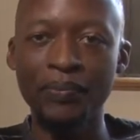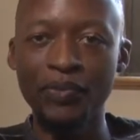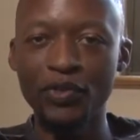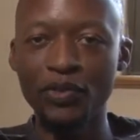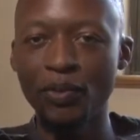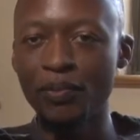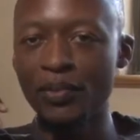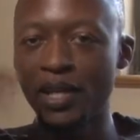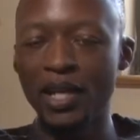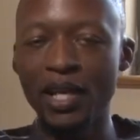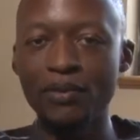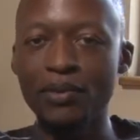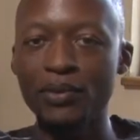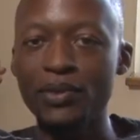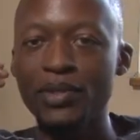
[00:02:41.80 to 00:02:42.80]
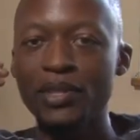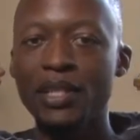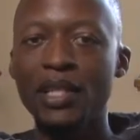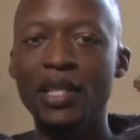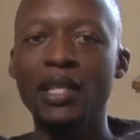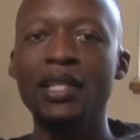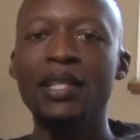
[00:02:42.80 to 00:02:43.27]
from the earphones.
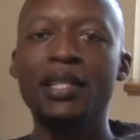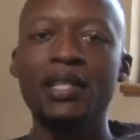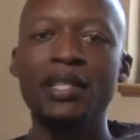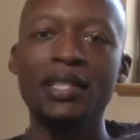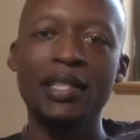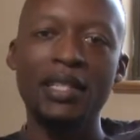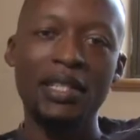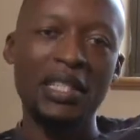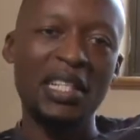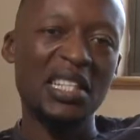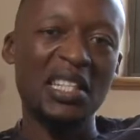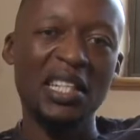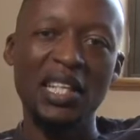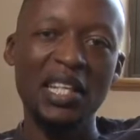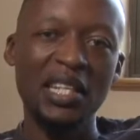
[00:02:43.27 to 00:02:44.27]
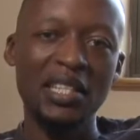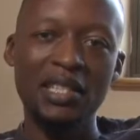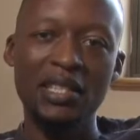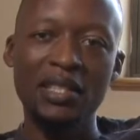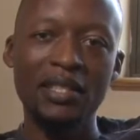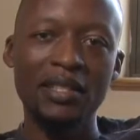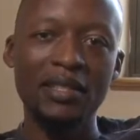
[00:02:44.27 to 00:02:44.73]
He doesn't get
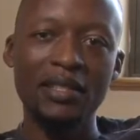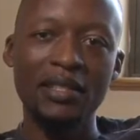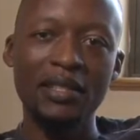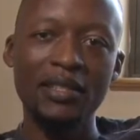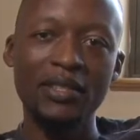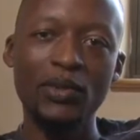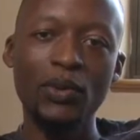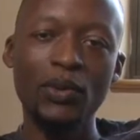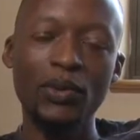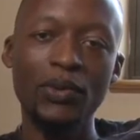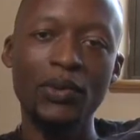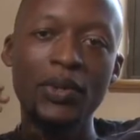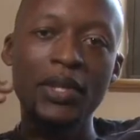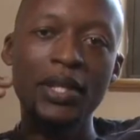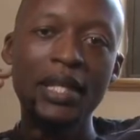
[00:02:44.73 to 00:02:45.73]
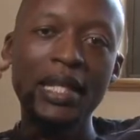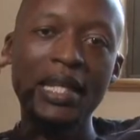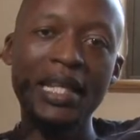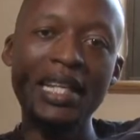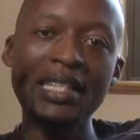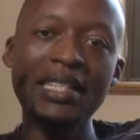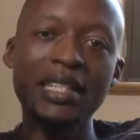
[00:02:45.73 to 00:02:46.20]
it. So
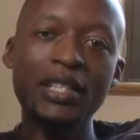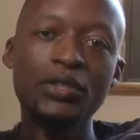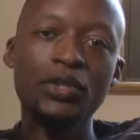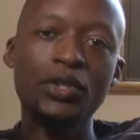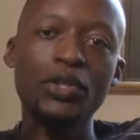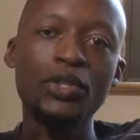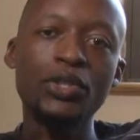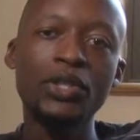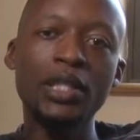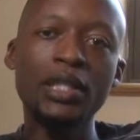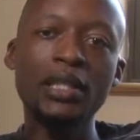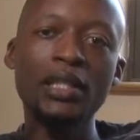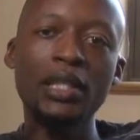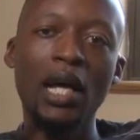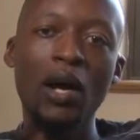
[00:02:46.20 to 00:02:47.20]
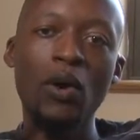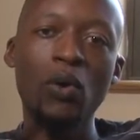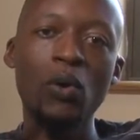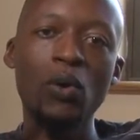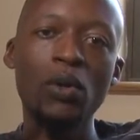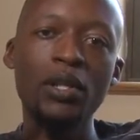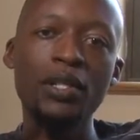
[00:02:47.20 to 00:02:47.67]
that introduces a
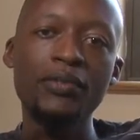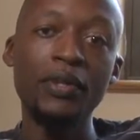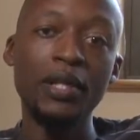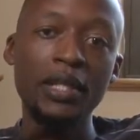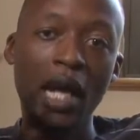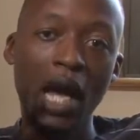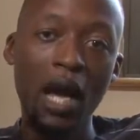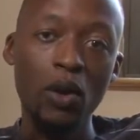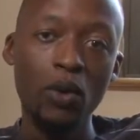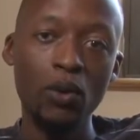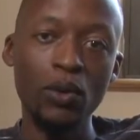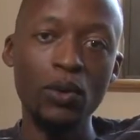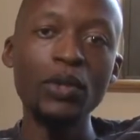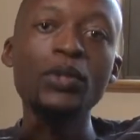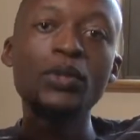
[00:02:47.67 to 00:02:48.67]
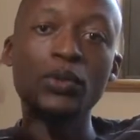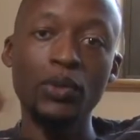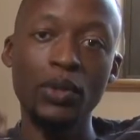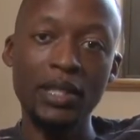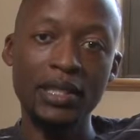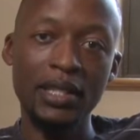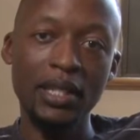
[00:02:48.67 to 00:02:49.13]
whole different angle to
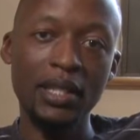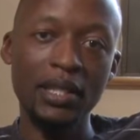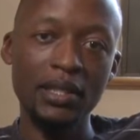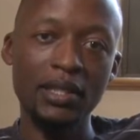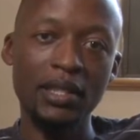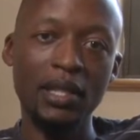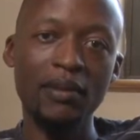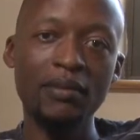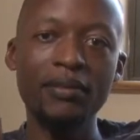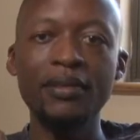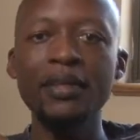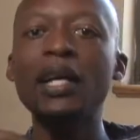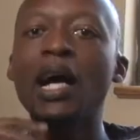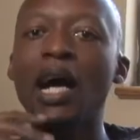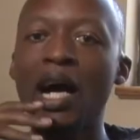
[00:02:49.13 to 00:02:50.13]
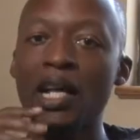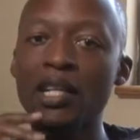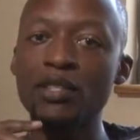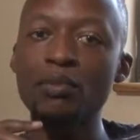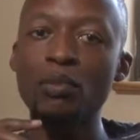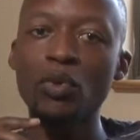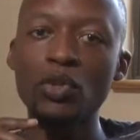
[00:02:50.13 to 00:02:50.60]
the scene itself,
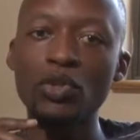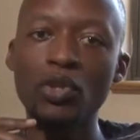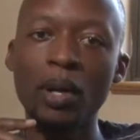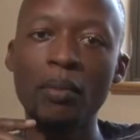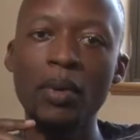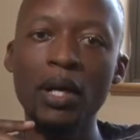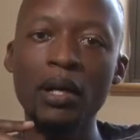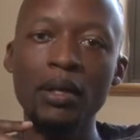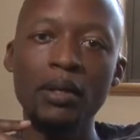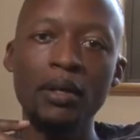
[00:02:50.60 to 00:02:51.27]
adds more drama,